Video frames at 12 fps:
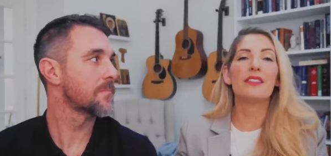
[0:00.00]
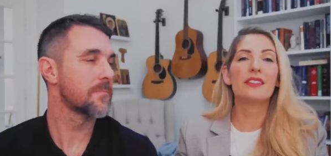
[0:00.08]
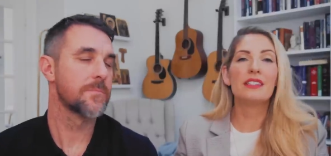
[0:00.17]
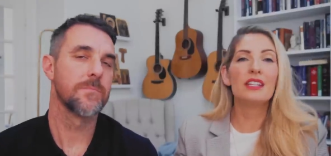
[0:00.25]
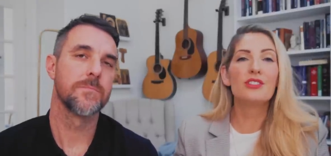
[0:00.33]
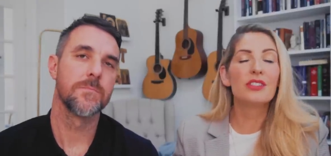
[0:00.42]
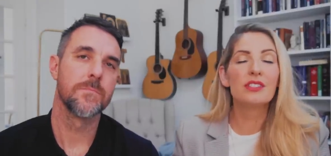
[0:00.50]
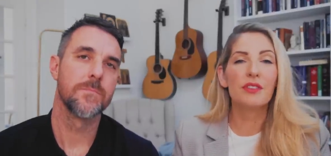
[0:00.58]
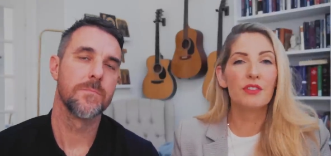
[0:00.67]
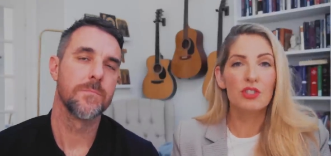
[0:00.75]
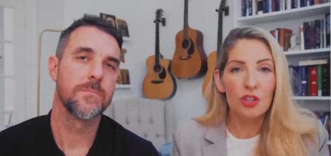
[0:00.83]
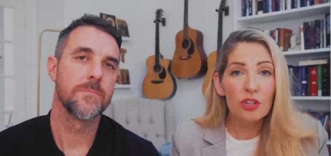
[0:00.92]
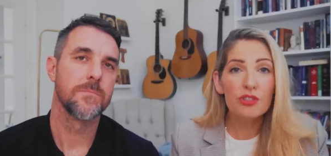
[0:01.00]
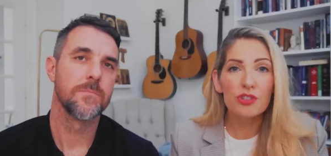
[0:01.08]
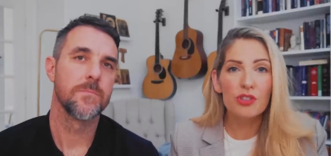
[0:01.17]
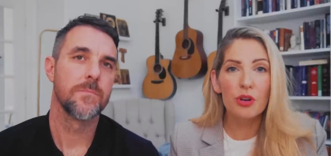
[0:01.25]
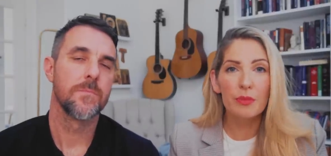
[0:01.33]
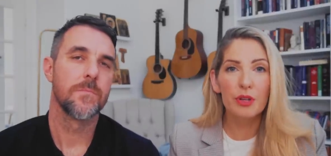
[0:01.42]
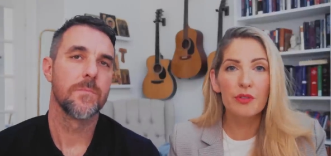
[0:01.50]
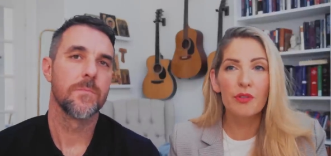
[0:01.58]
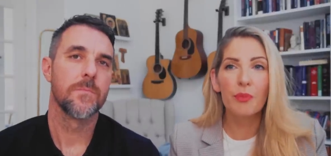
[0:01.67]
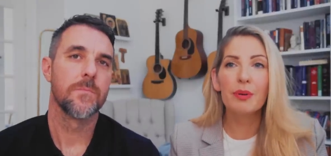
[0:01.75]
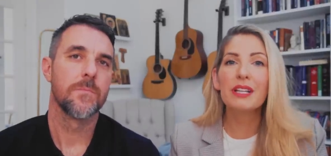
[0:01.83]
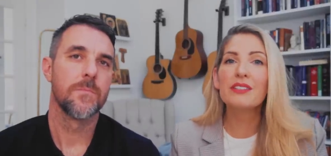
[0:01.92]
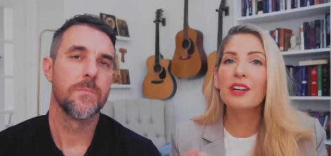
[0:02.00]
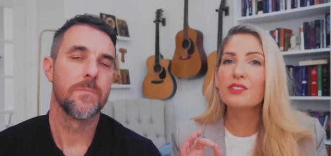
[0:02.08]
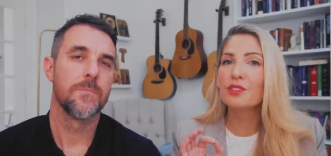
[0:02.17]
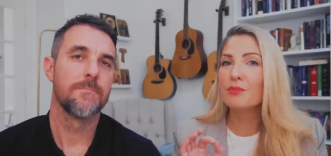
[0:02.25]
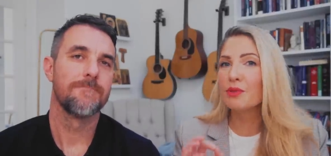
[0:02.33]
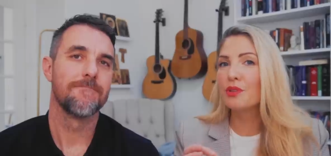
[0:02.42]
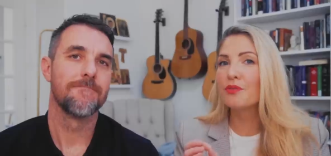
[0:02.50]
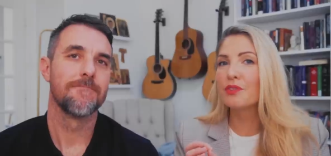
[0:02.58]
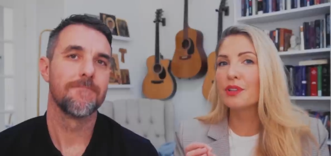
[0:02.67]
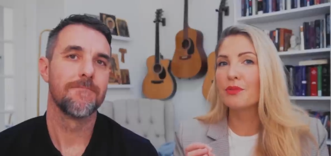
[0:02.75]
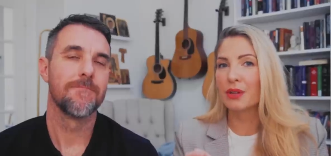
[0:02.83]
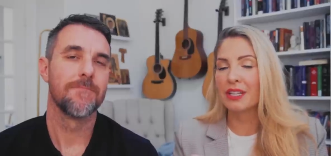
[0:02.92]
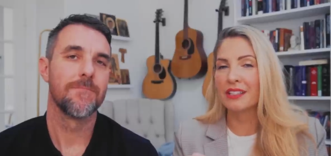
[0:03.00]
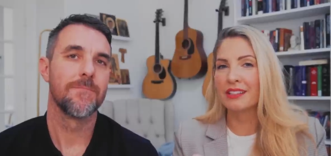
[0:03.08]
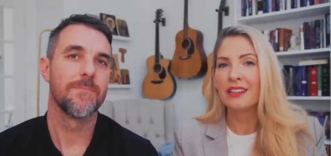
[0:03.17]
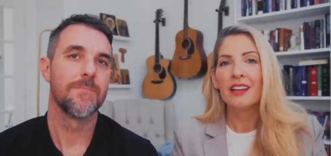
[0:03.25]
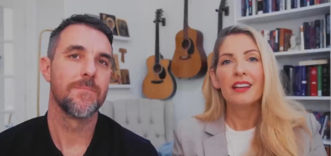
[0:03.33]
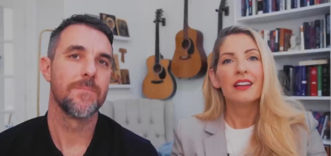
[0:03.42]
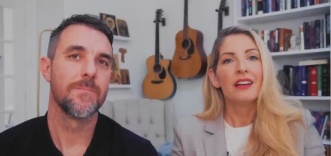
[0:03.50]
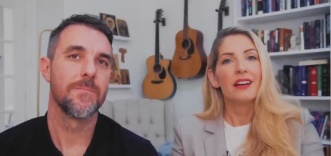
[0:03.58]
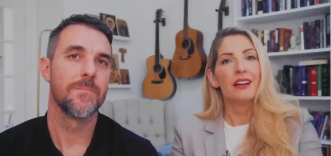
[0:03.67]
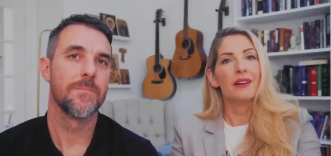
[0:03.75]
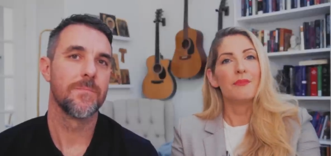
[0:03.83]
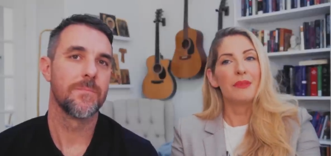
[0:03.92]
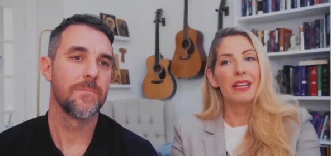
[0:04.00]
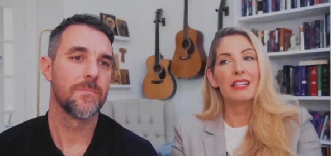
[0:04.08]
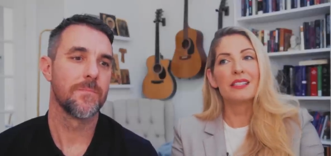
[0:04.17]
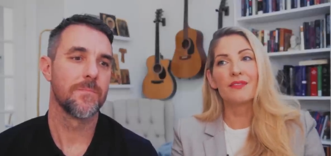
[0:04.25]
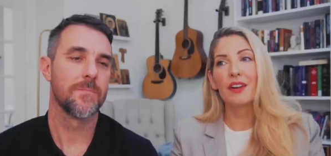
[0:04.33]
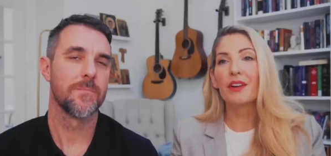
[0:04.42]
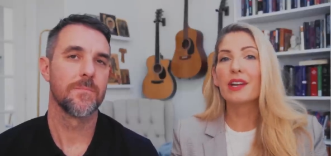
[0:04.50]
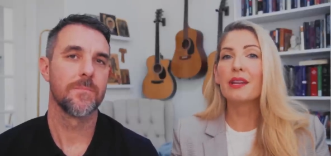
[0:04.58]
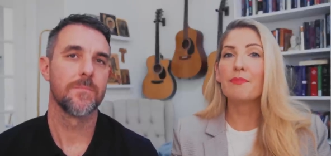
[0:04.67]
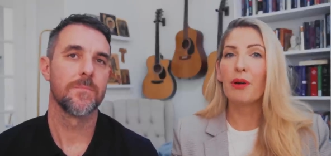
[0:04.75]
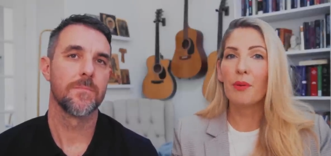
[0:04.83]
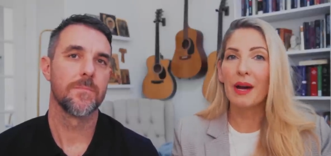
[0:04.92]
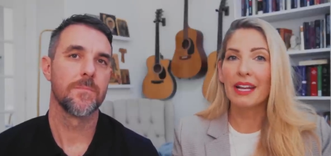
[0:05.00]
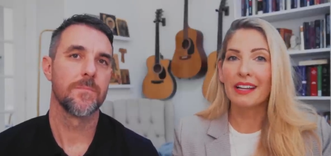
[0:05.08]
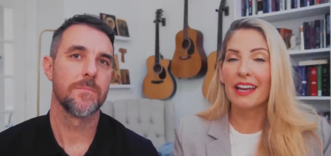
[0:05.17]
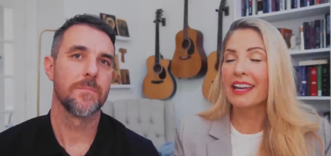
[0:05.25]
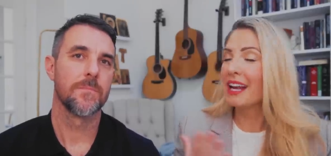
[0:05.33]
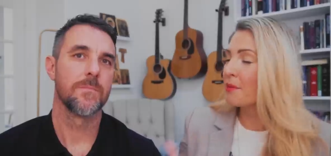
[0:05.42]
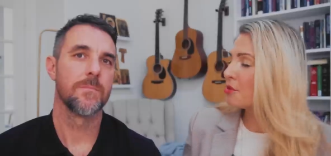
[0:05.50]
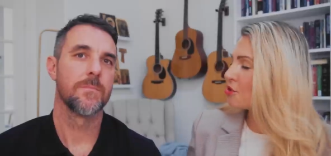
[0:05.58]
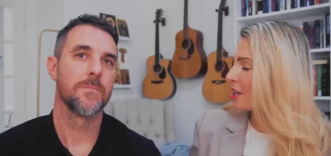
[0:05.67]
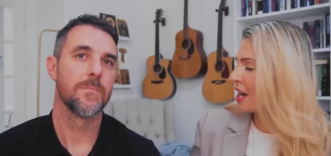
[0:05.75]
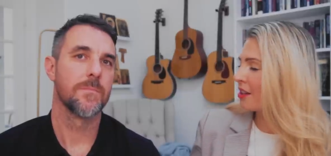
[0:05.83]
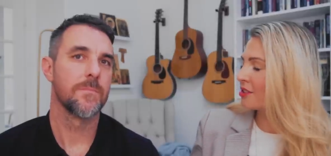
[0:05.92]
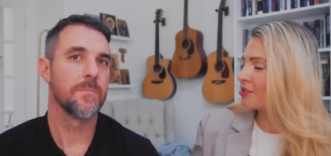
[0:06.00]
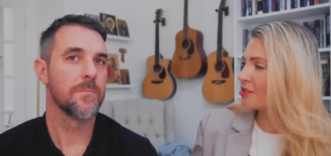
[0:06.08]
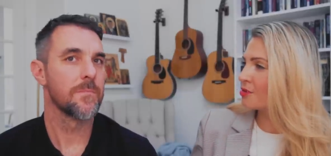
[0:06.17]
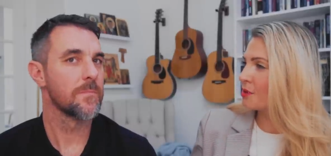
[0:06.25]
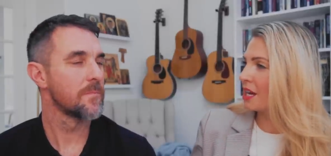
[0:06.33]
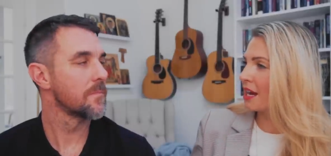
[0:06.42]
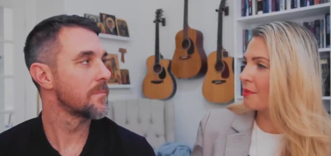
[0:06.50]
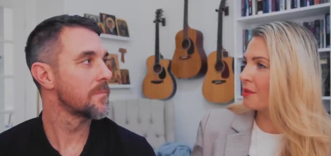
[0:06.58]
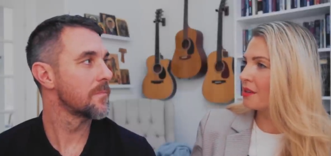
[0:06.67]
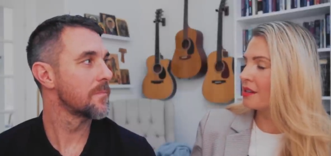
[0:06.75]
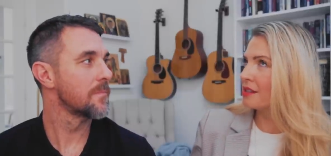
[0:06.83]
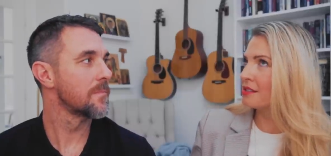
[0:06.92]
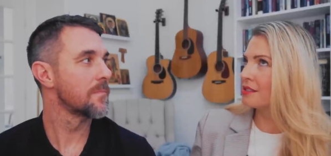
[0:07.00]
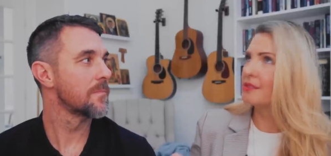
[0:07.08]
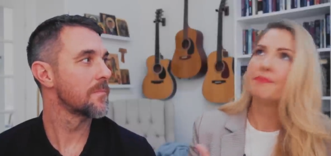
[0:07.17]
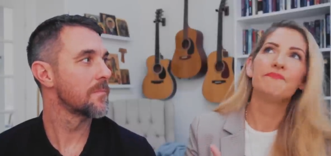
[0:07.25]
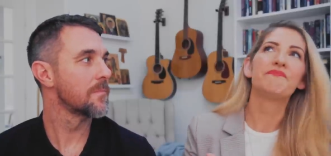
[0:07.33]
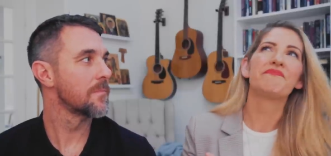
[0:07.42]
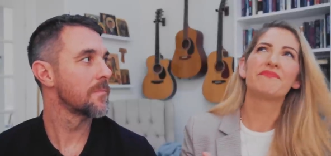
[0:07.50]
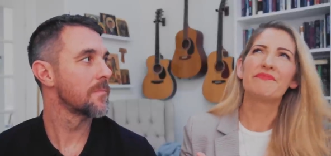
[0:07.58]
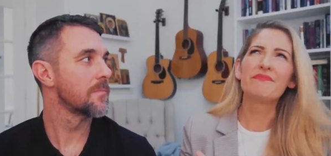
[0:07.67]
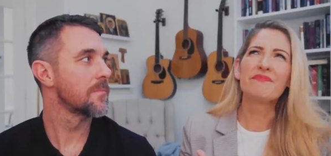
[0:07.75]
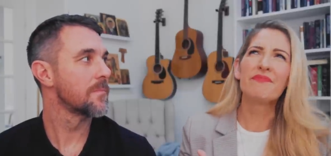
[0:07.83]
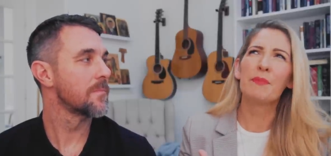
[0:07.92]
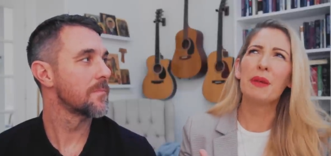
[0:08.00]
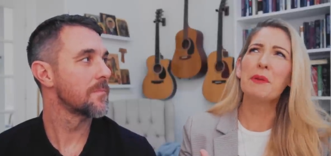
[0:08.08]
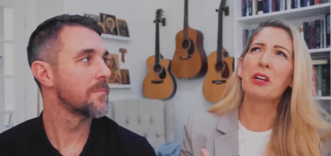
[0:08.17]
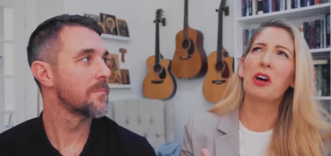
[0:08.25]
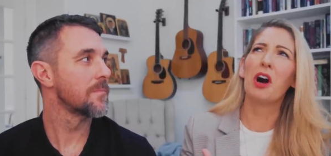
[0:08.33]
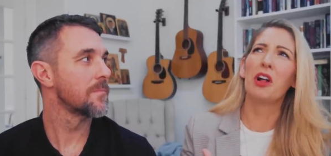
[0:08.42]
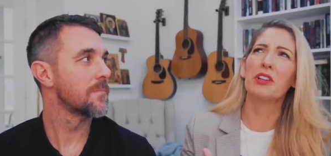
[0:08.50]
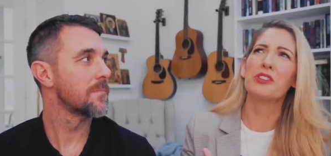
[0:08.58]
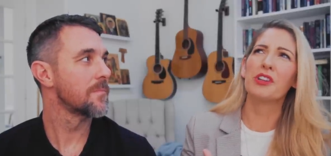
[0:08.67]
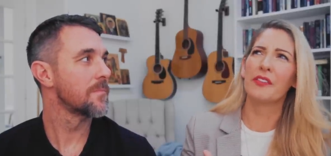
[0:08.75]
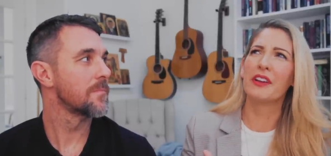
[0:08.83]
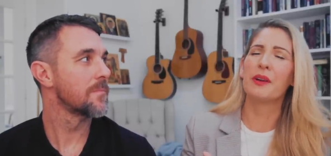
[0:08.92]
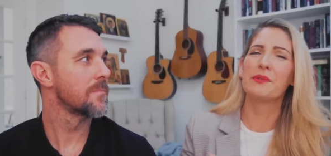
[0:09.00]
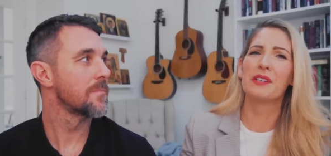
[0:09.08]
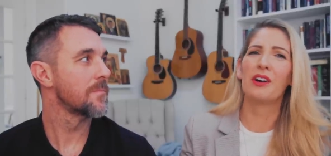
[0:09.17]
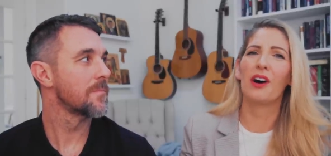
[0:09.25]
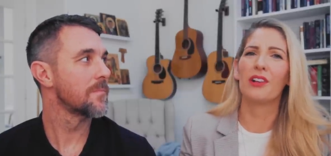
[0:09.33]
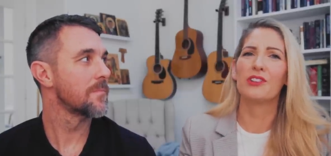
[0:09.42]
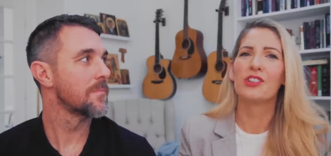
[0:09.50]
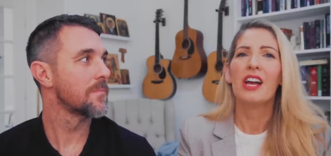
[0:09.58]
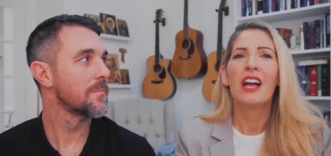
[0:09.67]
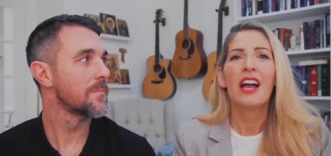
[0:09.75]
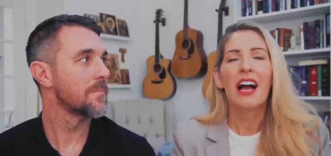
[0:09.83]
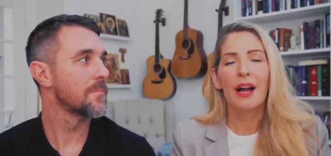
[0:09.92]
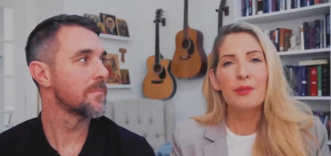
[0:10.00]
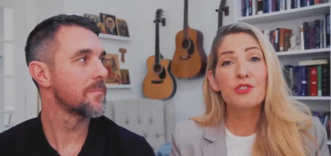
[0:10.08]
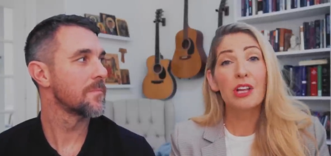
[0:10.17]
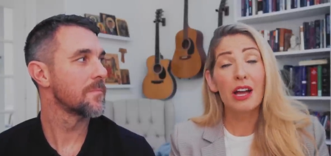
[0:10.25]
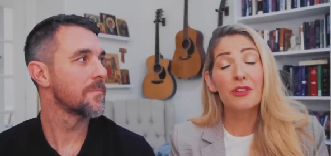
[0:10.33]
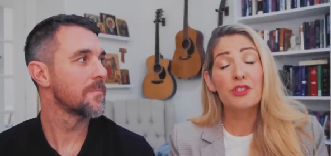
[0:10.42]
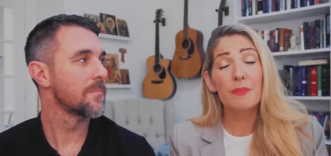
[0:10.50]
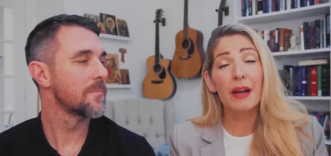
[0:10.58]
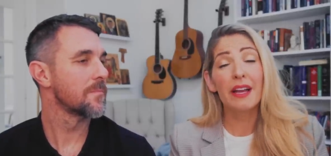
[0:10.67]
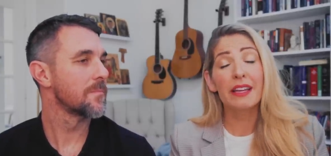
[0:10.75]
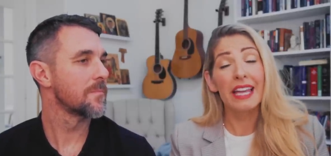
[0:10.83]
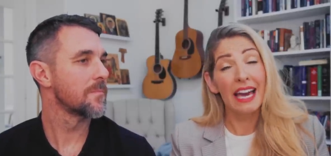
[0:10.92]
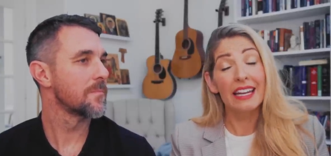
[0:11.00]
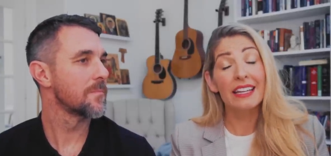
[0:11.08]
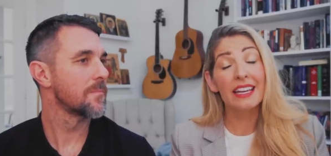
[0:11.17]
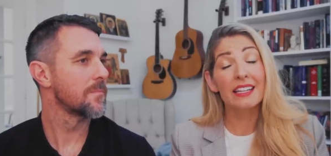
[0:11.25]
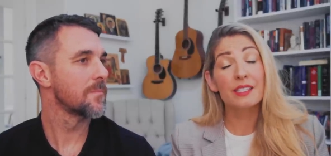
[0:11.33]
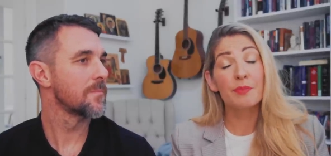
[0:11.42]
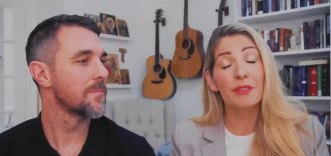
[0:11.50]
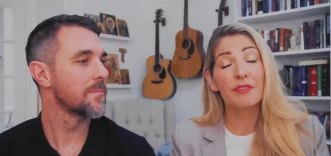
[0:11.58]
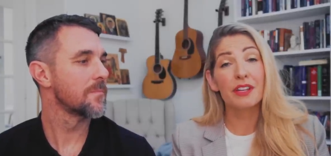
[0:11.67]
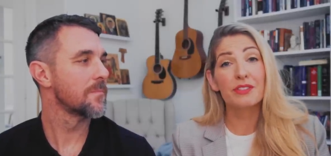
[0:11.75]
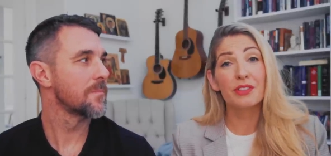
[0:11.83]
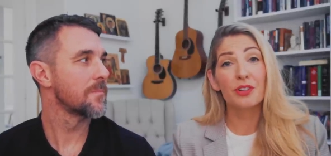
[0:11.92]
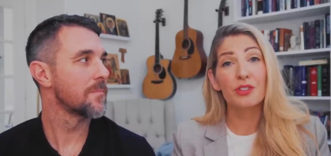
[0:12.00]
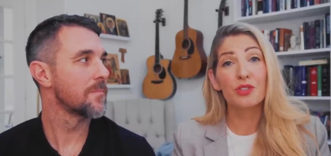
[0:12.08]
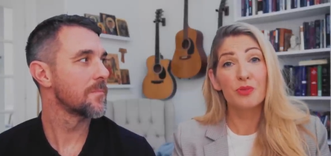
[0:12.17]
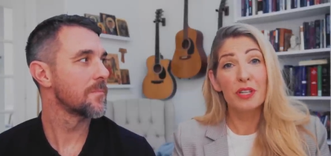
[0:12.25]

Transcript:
Speaker 1: the teachings of the church are so beautiful, but it's also beautifully written, and it's very poetic. And I was challenged when I was... maybe in college, I think I was in college, I was challenged by a catechetics professor to